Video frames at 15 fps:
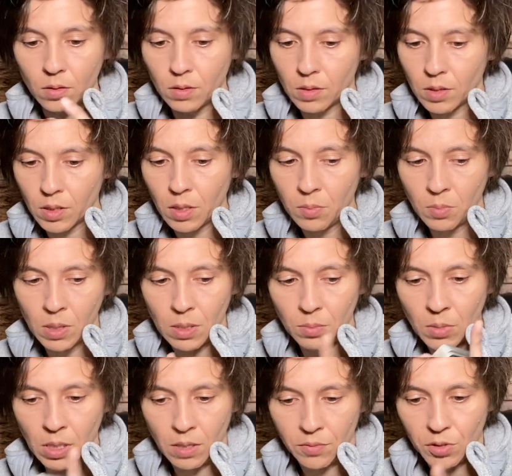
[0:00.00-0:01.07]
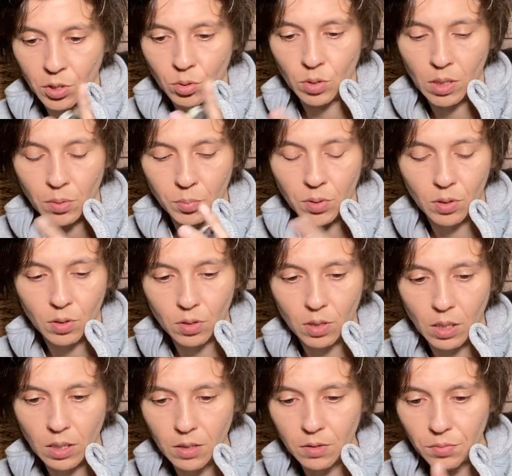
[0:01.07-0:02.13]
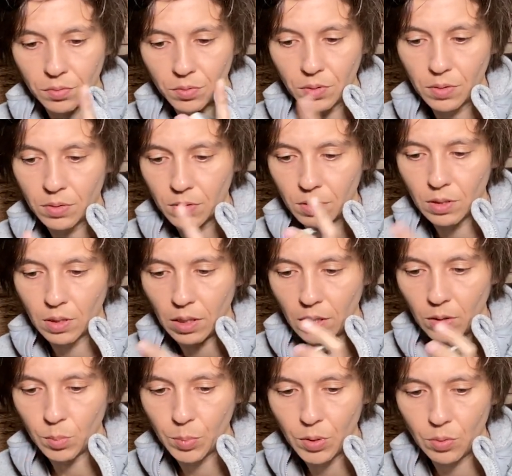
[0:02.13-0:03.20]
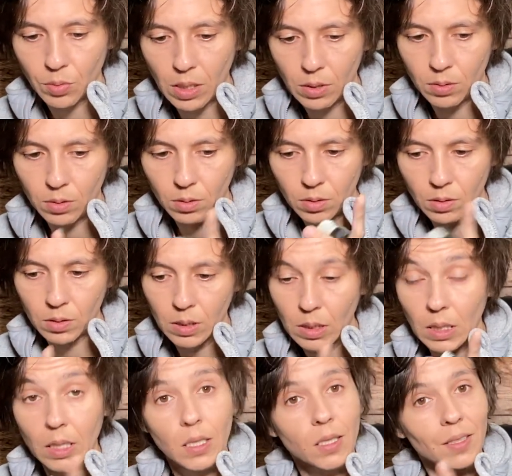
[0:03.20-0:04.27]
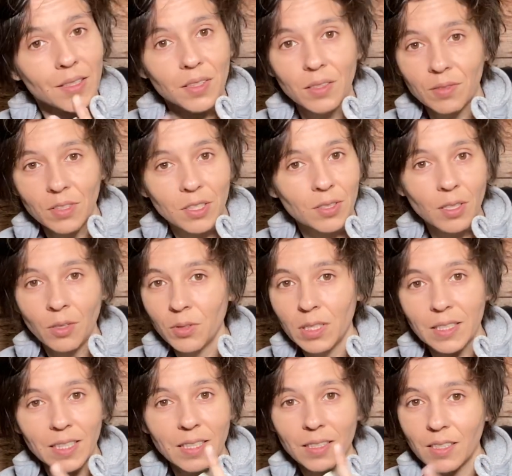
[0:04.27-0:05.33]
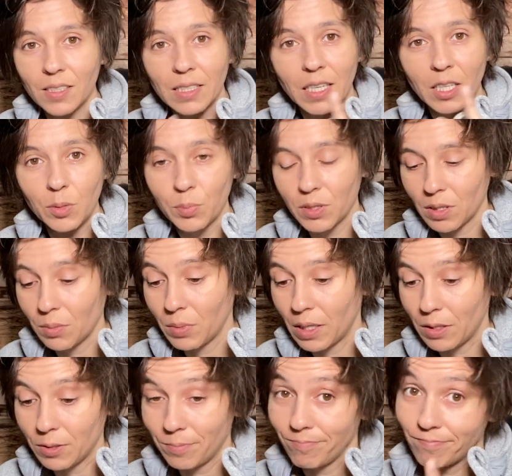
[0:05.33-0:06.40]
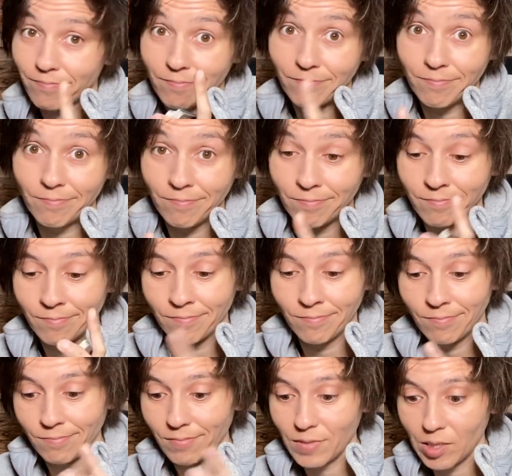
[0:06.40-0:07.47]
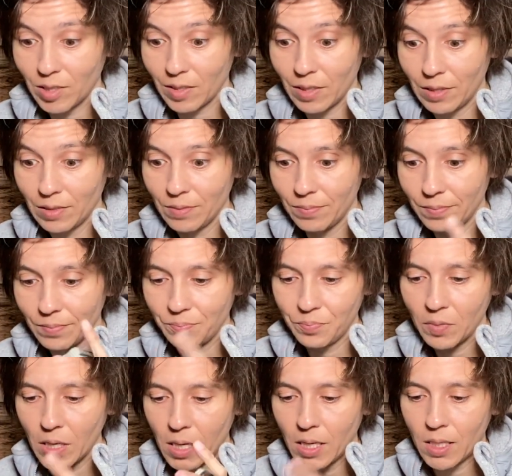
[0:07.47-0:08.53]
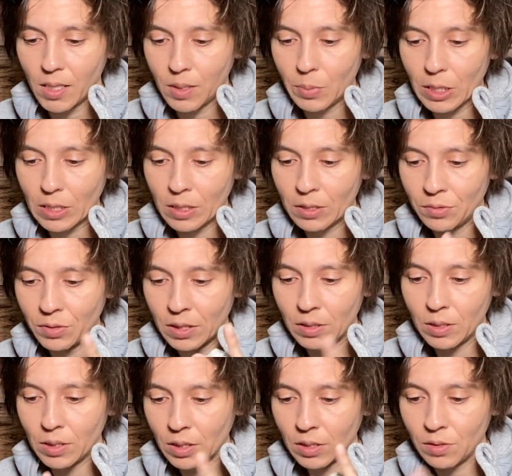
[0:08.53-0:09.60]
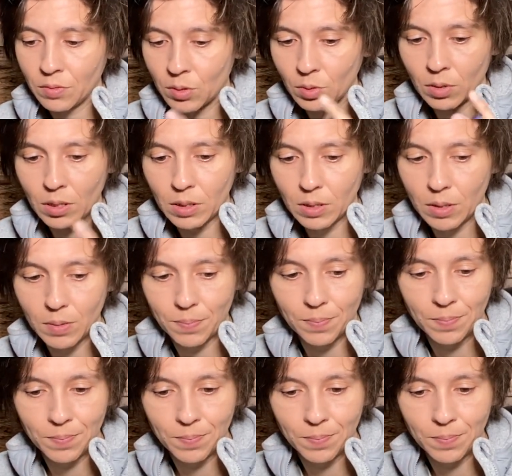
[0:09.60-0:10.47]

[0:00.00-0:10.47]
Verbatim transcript: Somebody may have showed up in your life to help you out. The universe always sends us help somehow. So, let me clarify the Six of Swords